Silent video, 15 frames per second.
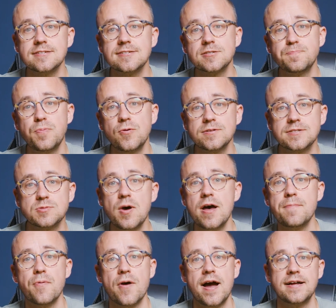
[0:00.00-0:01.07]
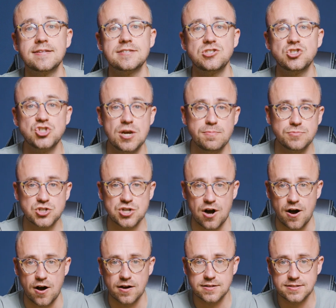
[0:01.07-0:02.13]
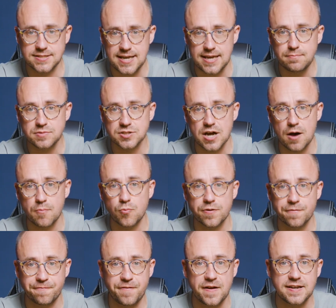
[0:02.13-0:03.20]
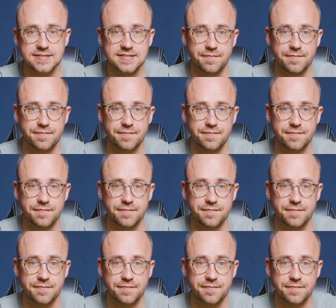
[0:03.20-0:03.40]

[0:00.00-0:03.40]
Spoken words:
sportswear brand Gymshark teams up with fitness